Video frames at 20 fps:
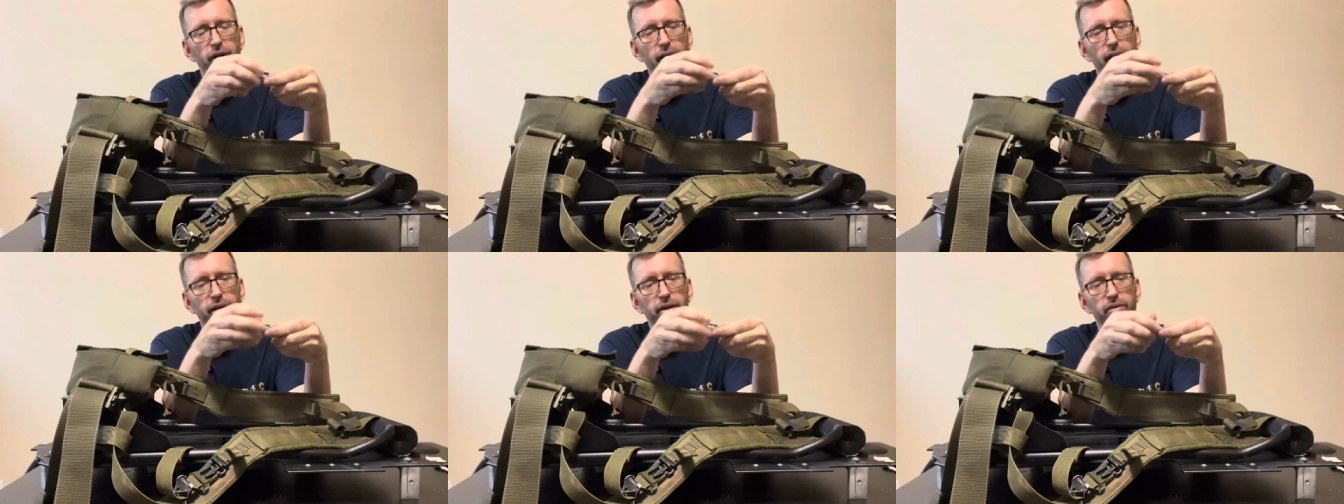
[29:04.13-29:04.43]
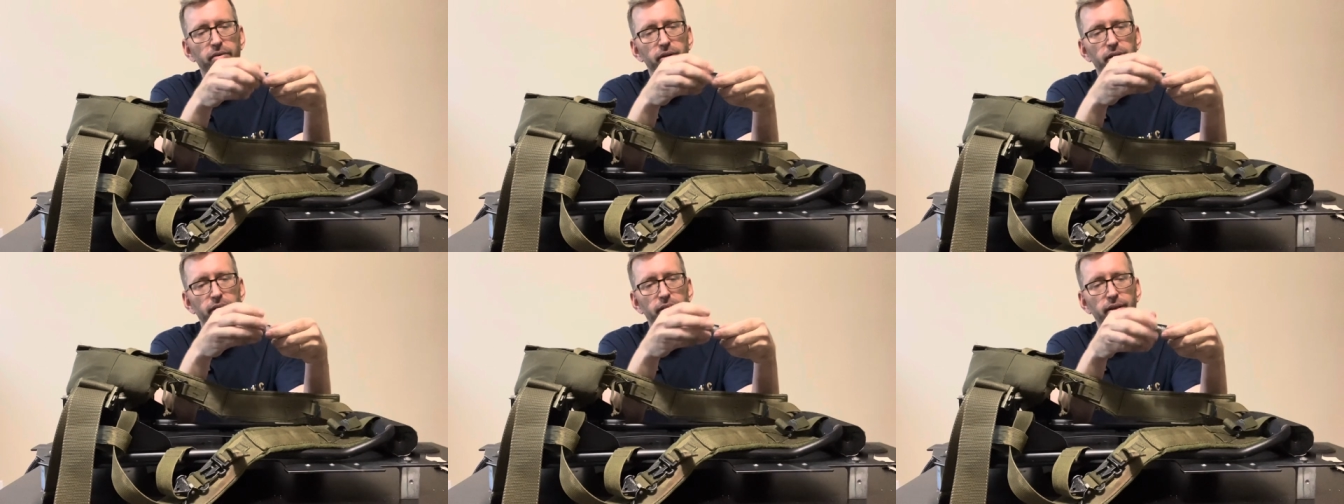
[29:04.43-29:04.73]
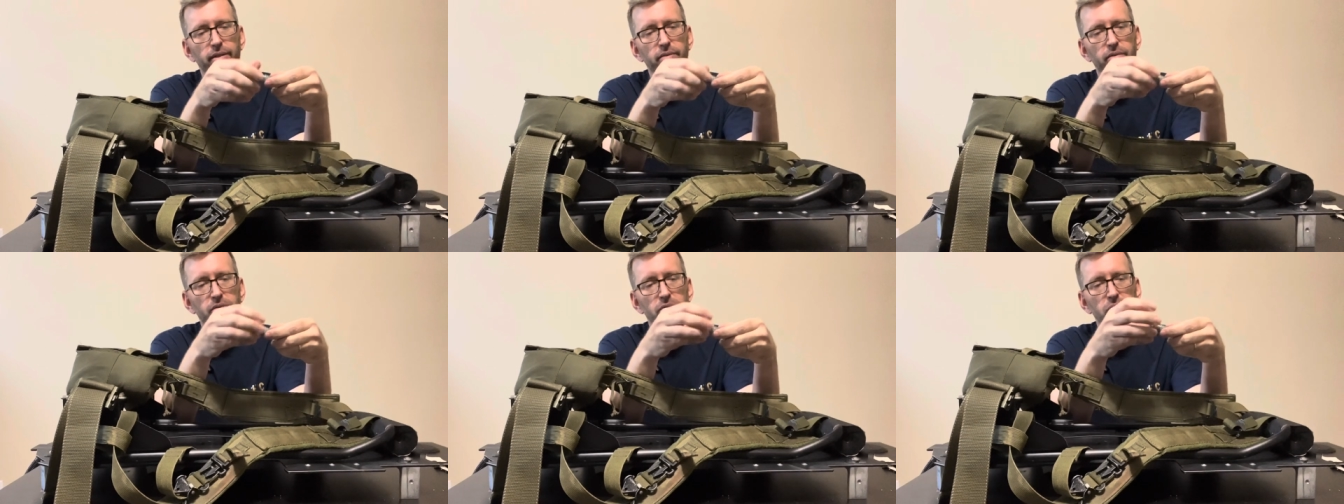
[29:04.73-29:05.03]
accurate. I
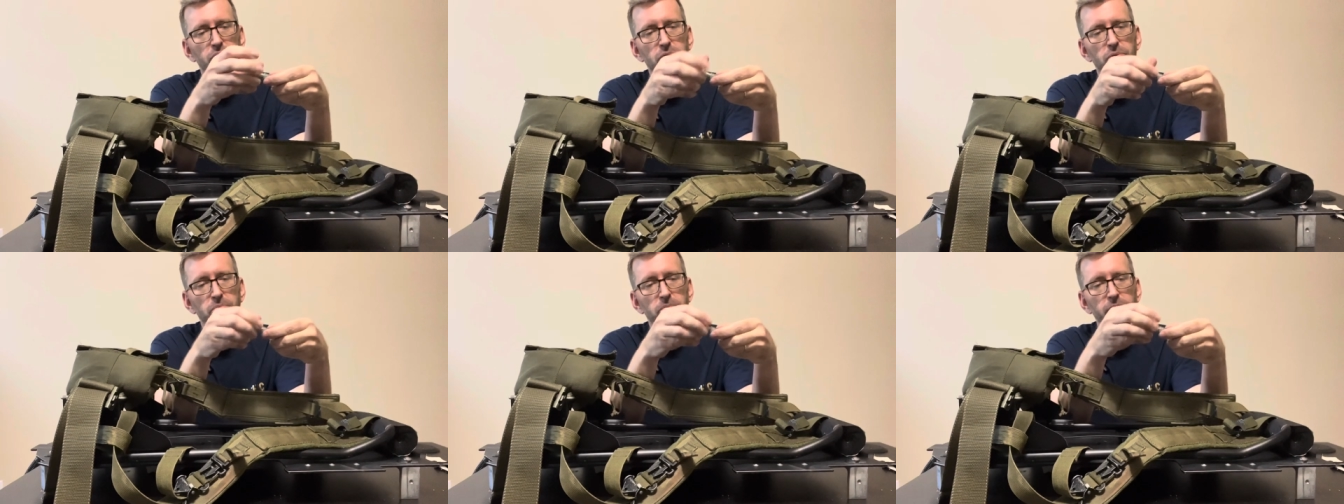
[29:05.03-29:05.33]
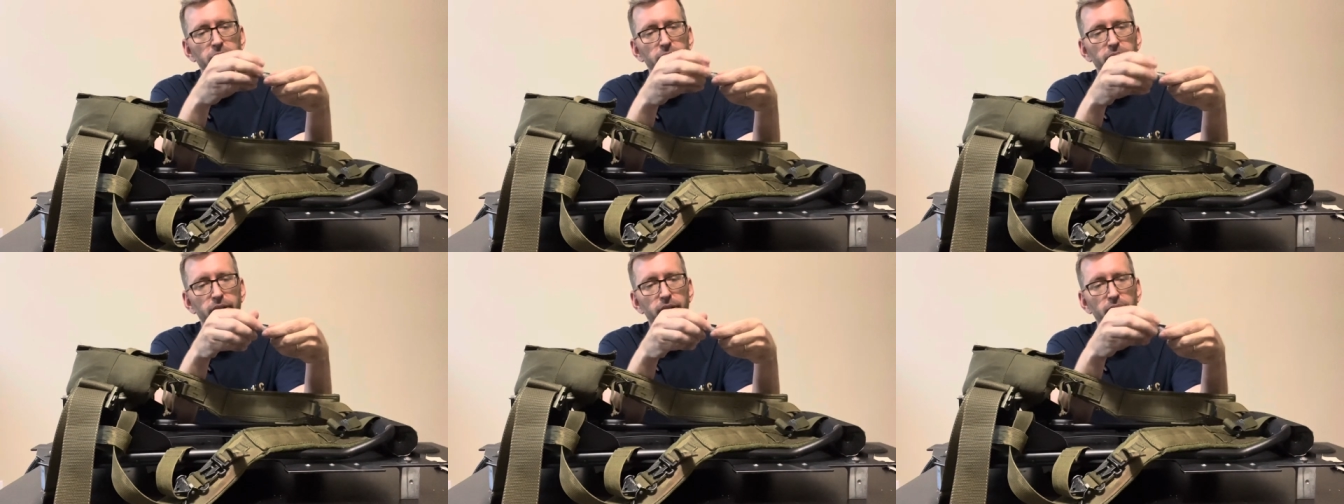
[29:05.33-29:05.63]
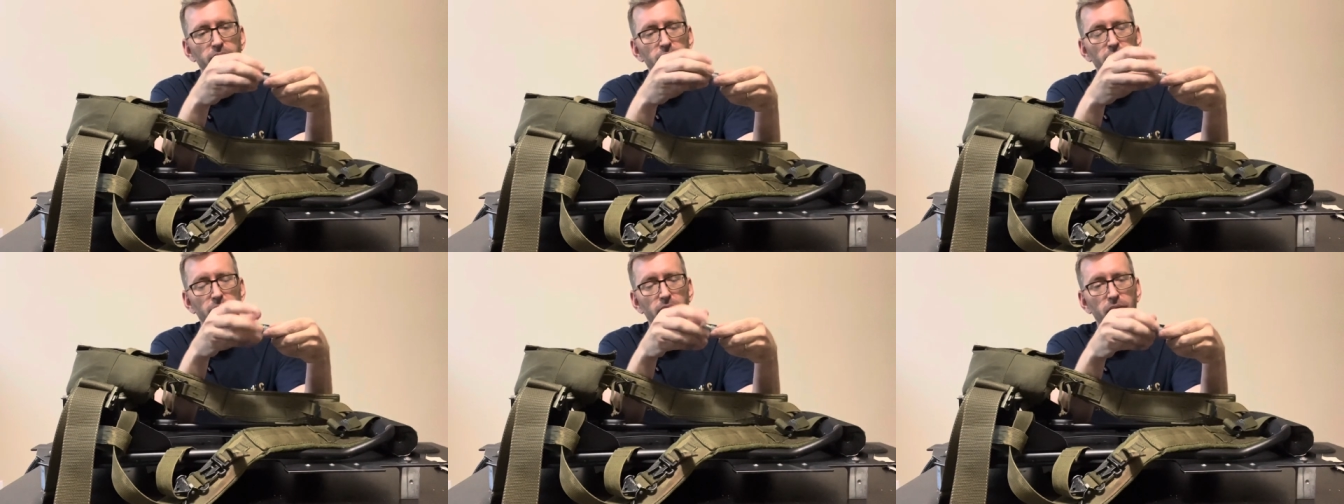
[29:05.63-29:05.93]
think they're too
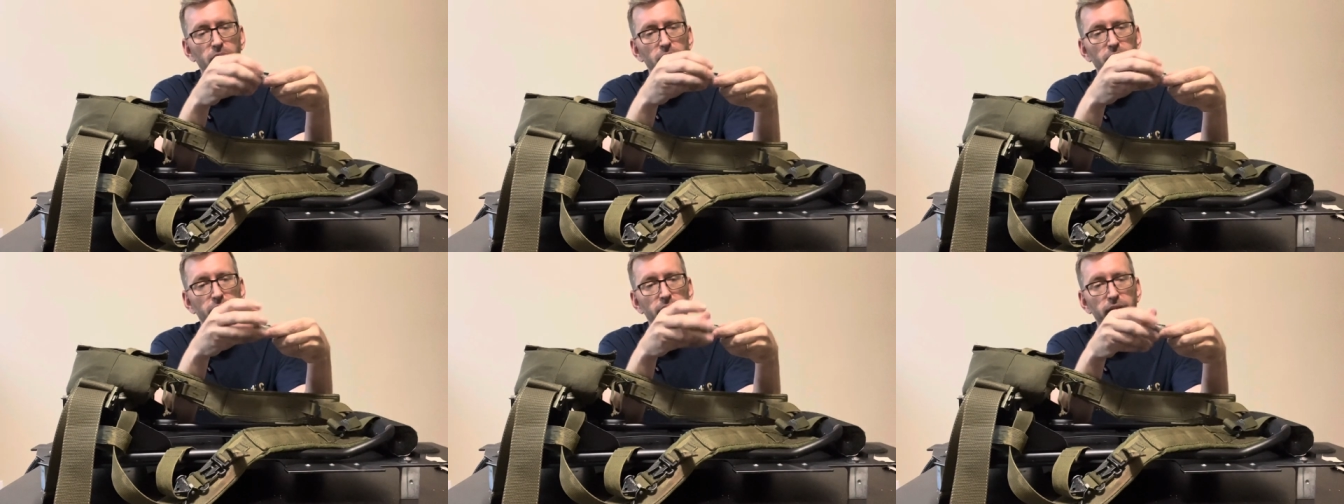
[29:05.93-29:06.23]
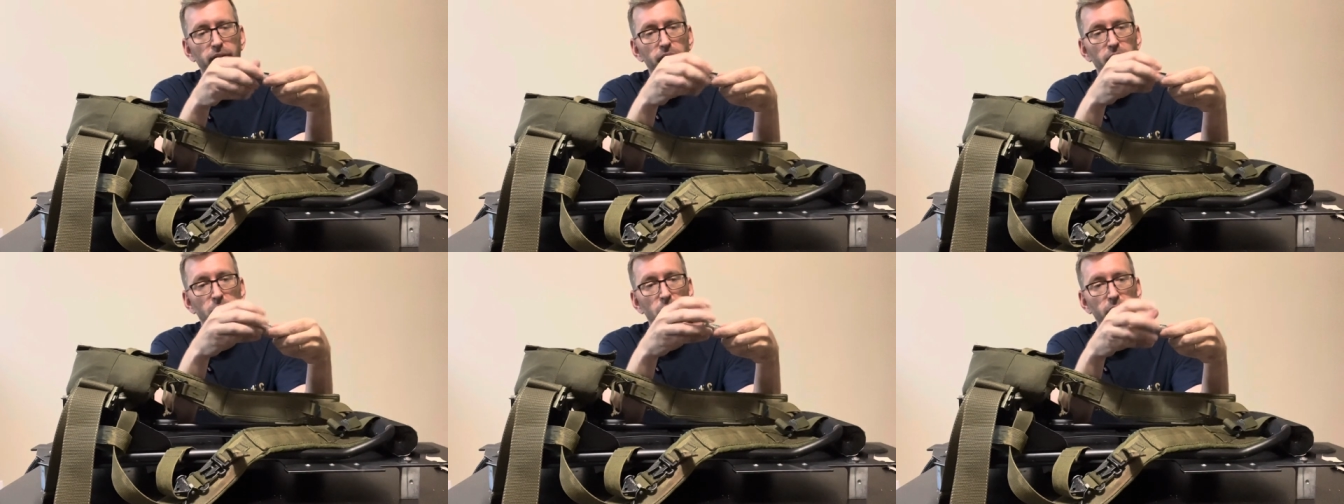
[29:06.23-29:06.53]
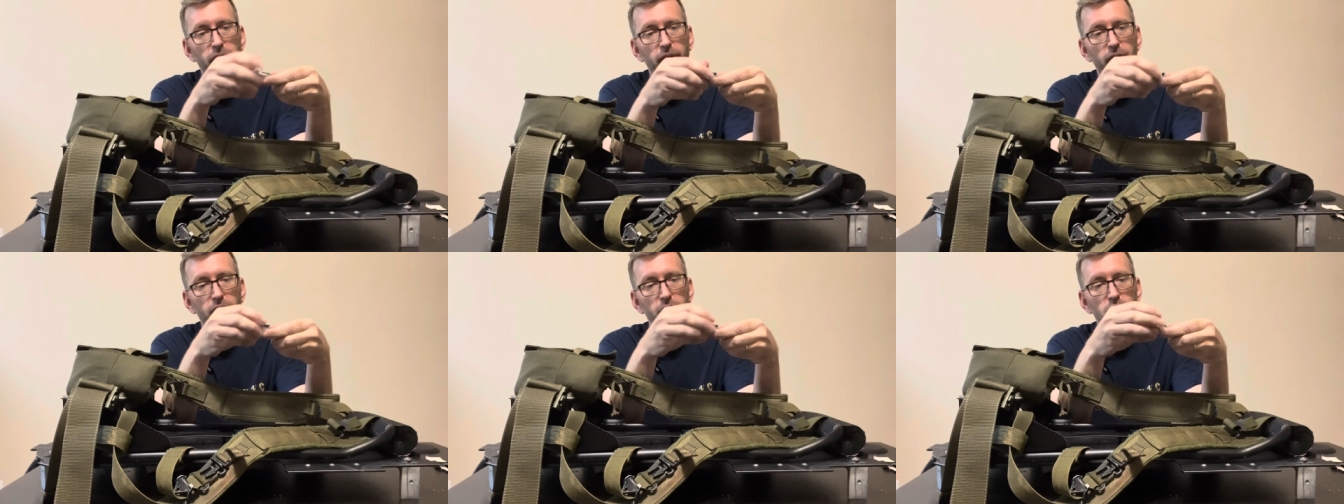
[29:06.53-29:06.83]
big. I don't think they were
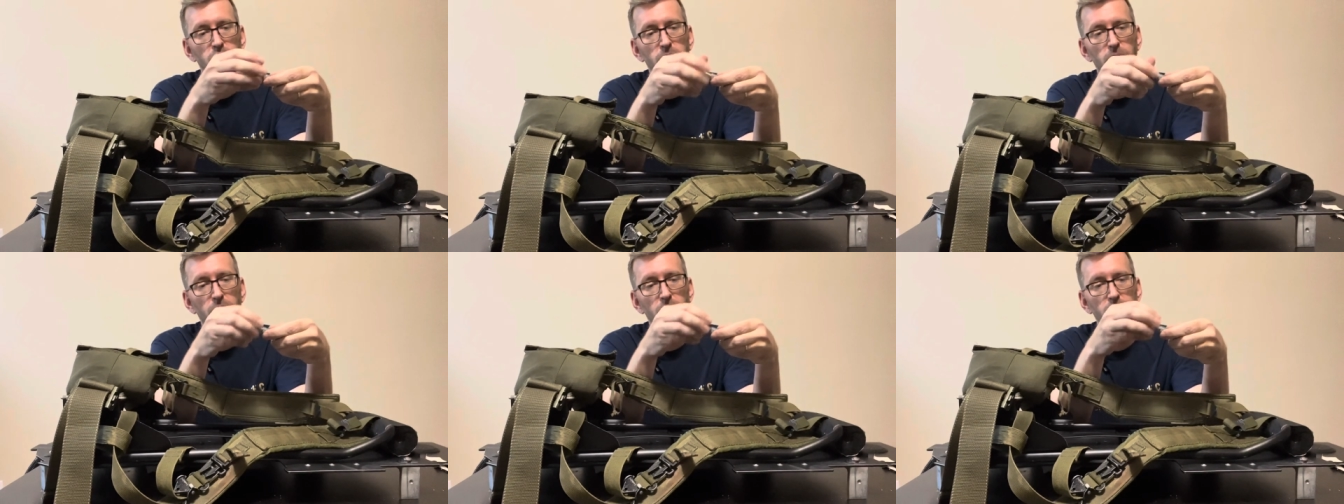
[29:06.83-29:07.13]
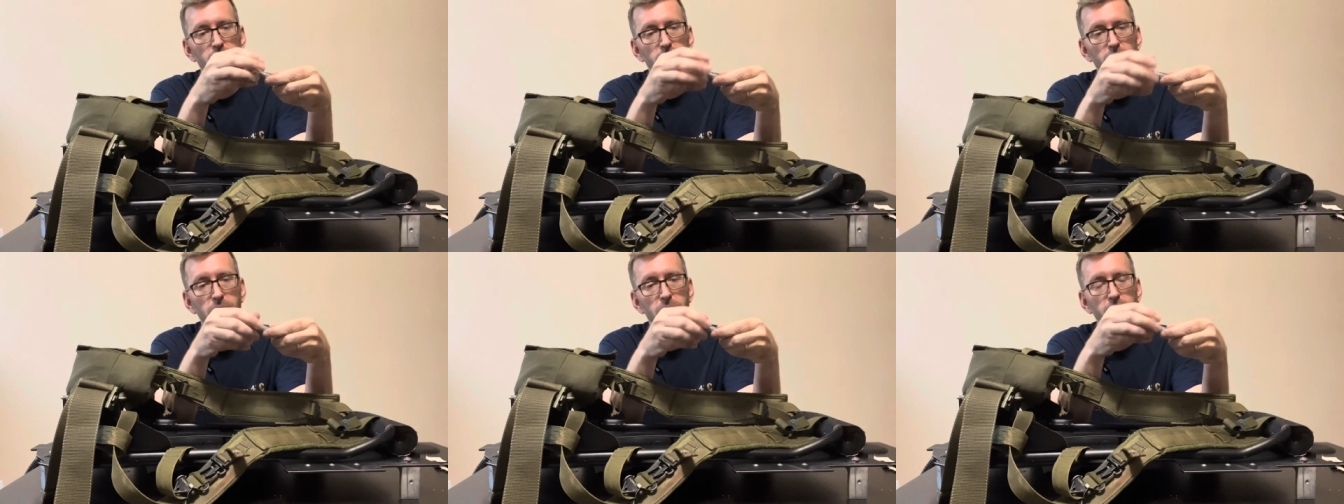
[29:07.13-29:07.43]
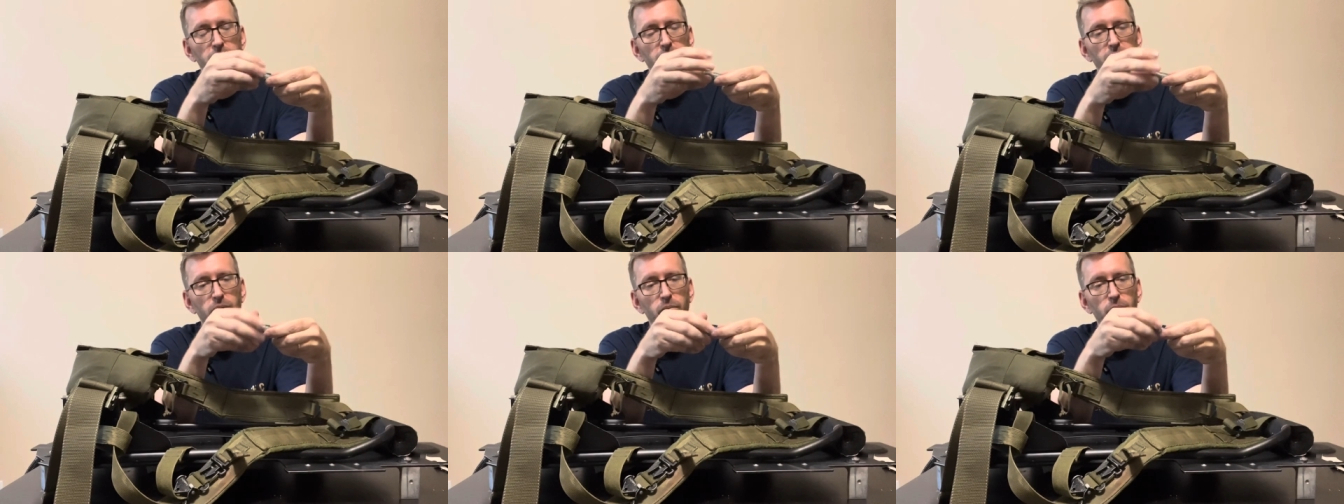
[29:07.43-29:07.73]
carriage bolts to
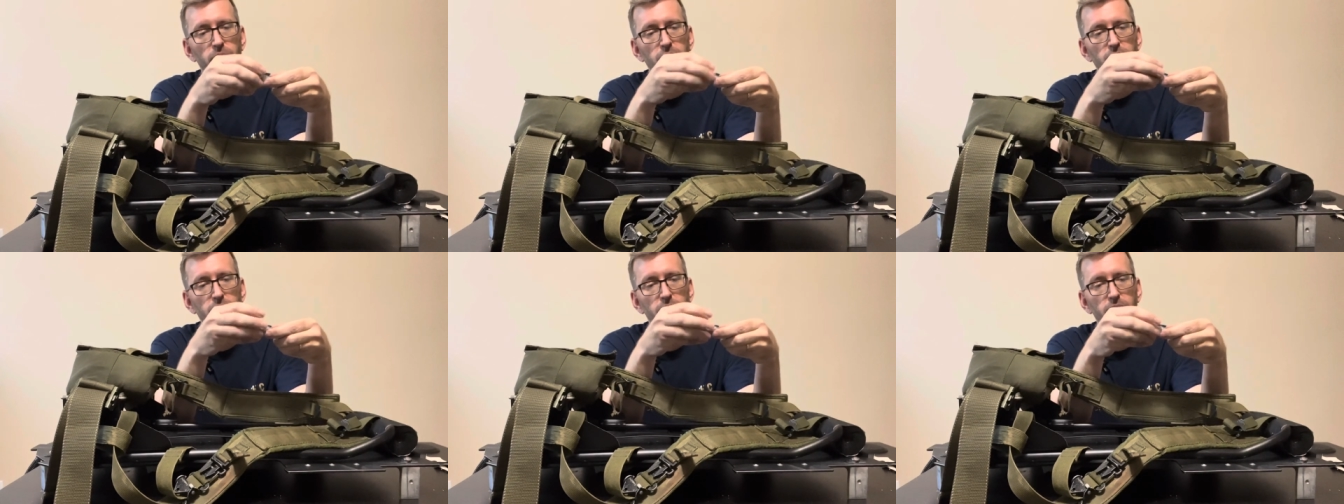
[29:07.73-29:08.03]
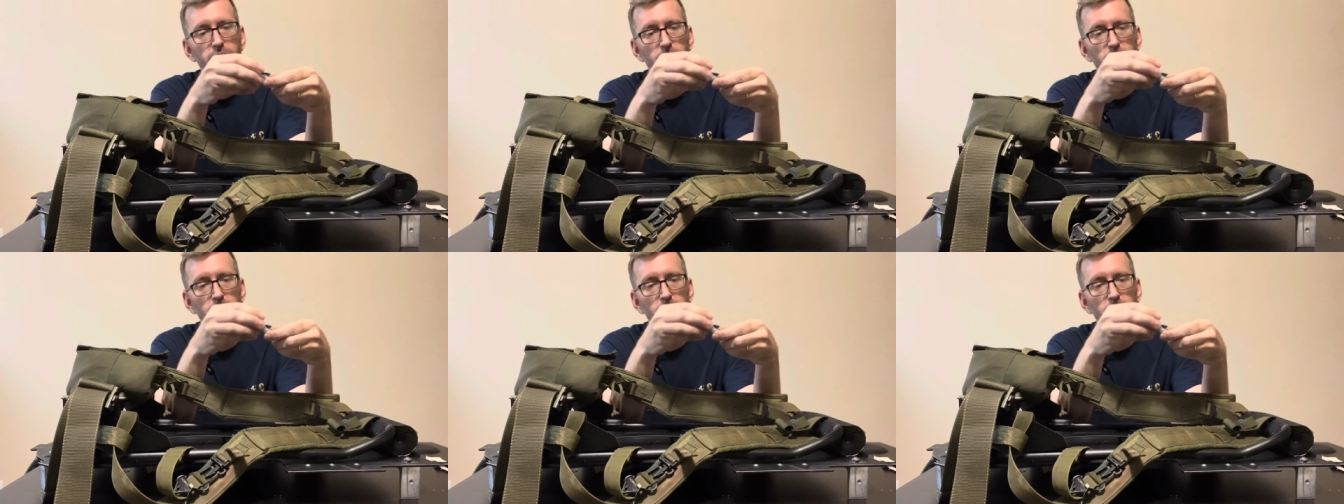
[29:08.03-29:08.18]
begin with.